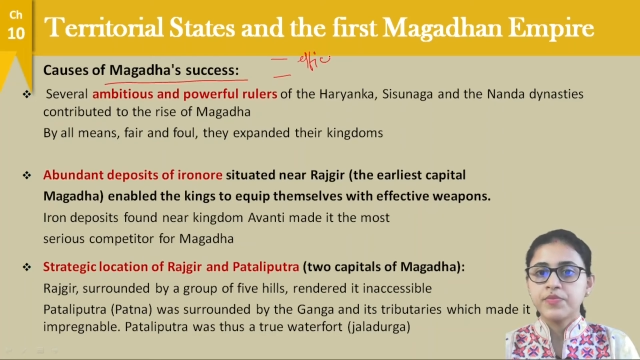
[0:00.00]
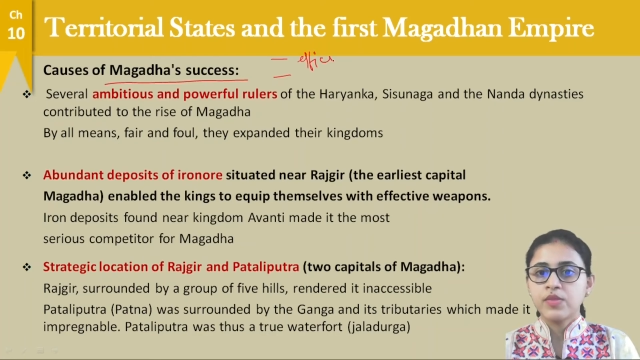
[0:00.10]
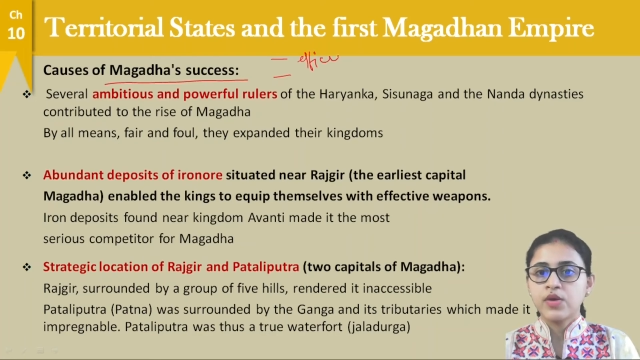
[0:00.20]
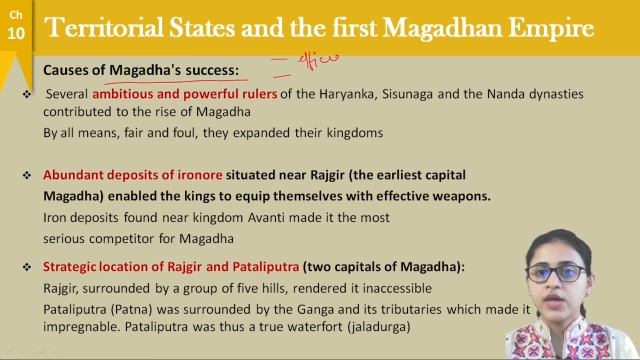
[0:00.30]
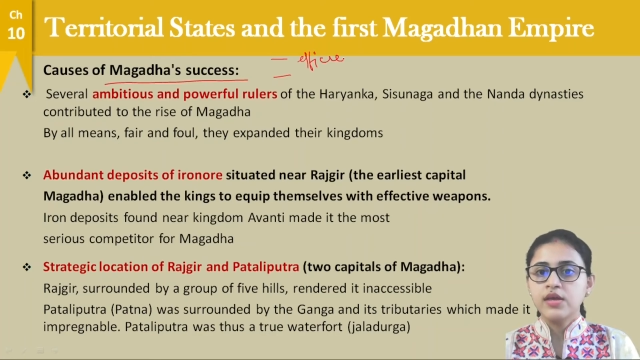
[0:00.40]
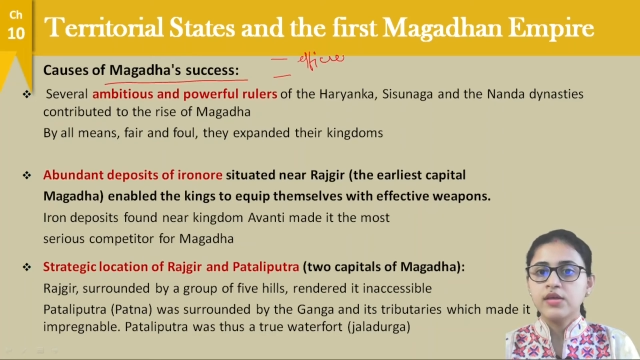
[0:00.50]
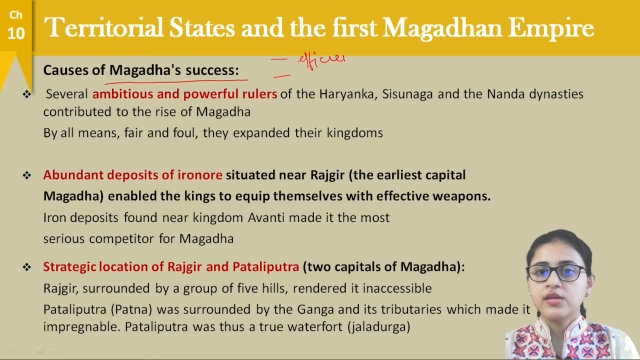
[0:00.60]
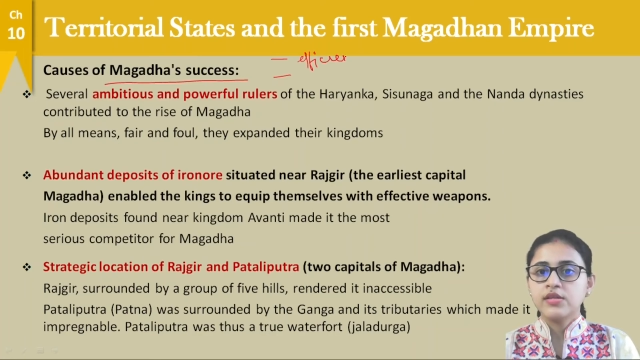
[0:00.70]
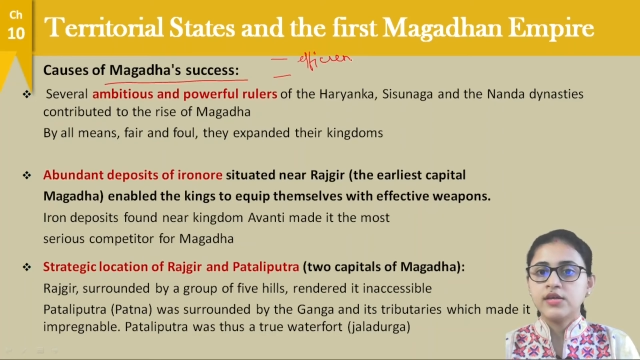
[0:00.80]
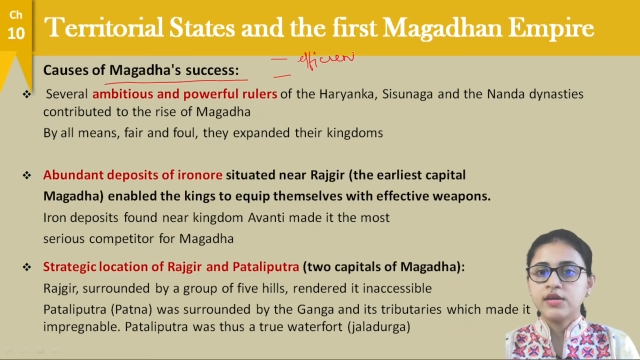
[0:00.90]
okay,
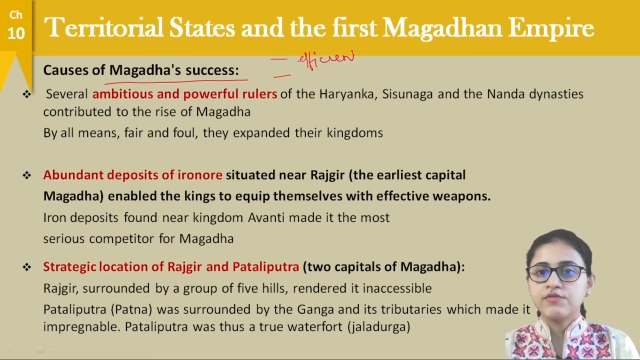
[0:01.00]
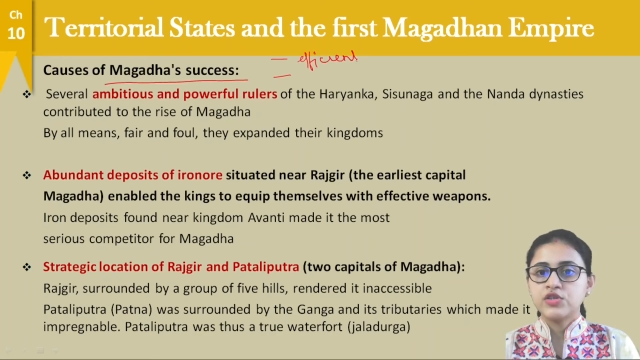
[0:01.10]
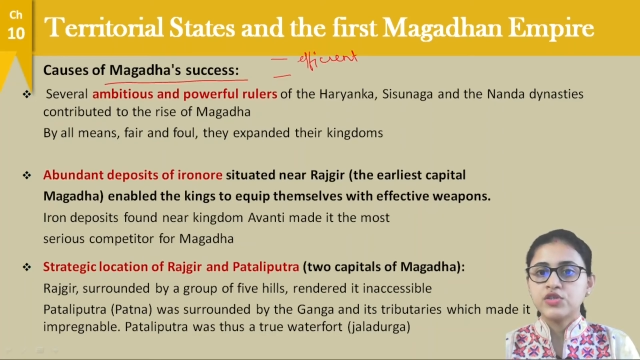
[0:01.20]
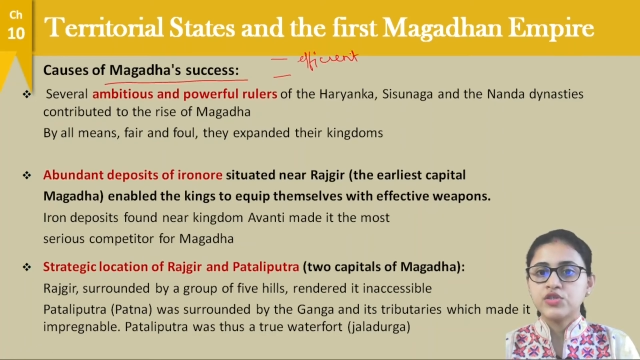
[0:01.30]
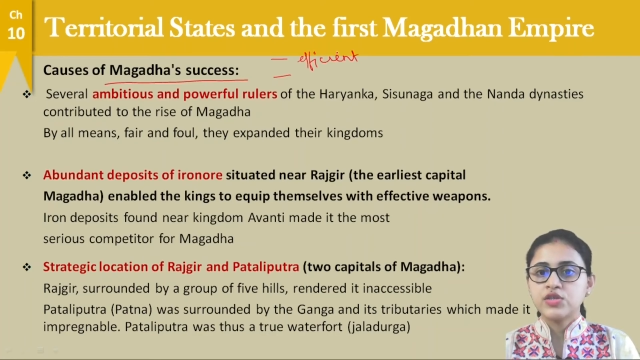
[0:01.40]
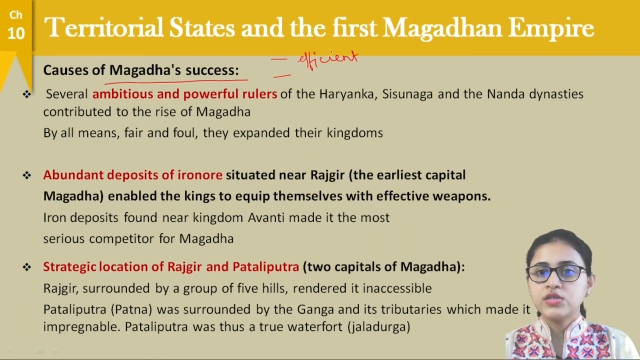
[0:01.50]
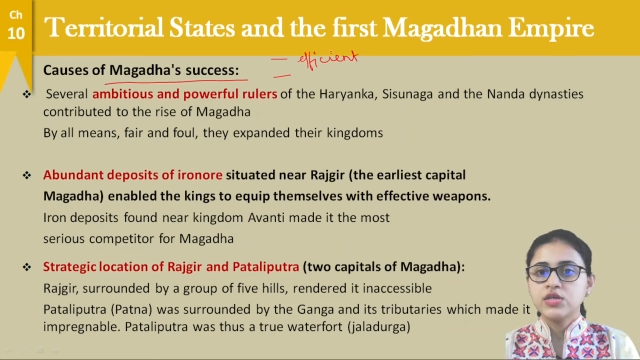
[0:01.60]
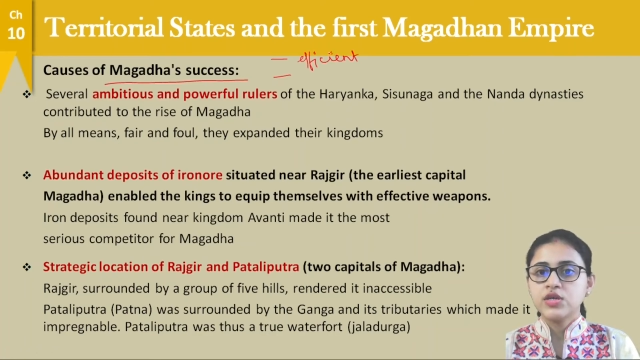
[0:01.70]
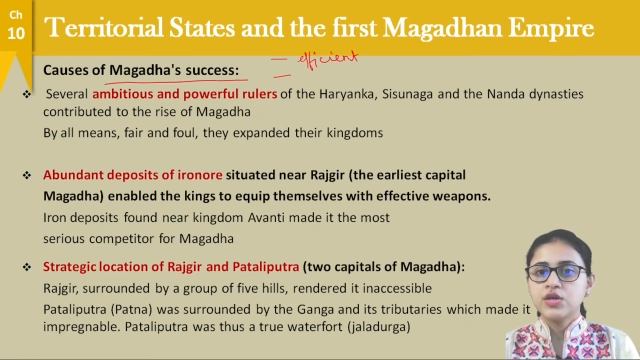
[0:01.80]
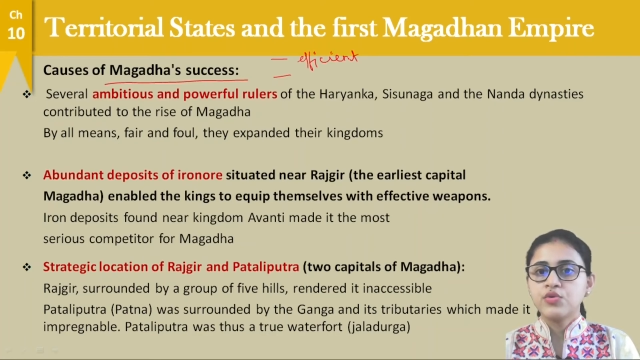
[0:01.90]
the efficient
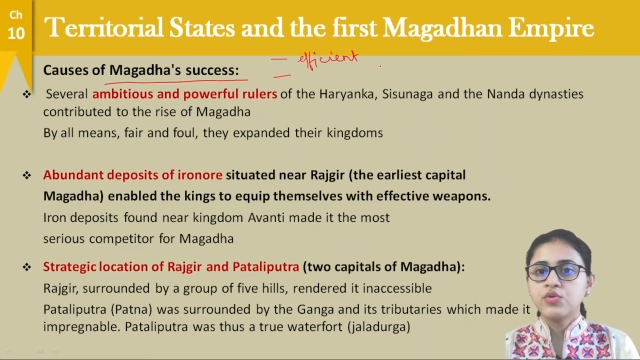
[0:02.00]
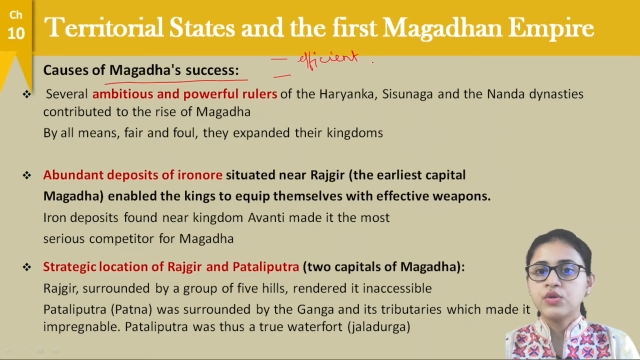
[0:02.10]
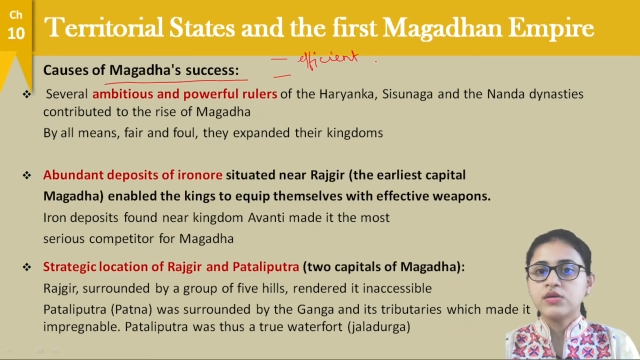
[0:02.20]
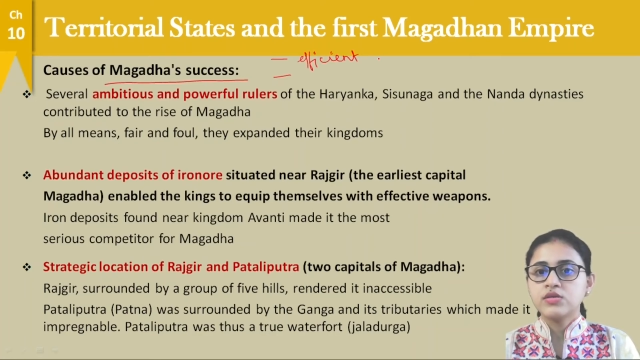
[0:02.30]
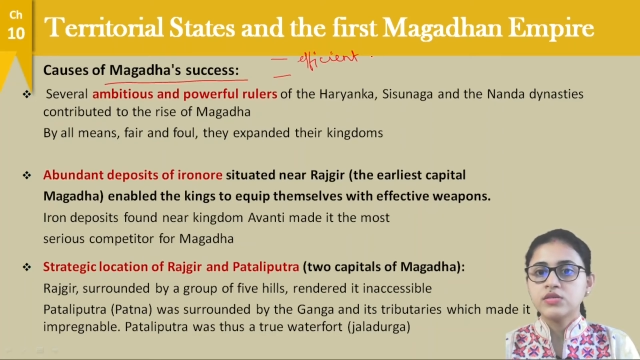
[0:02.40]
rulers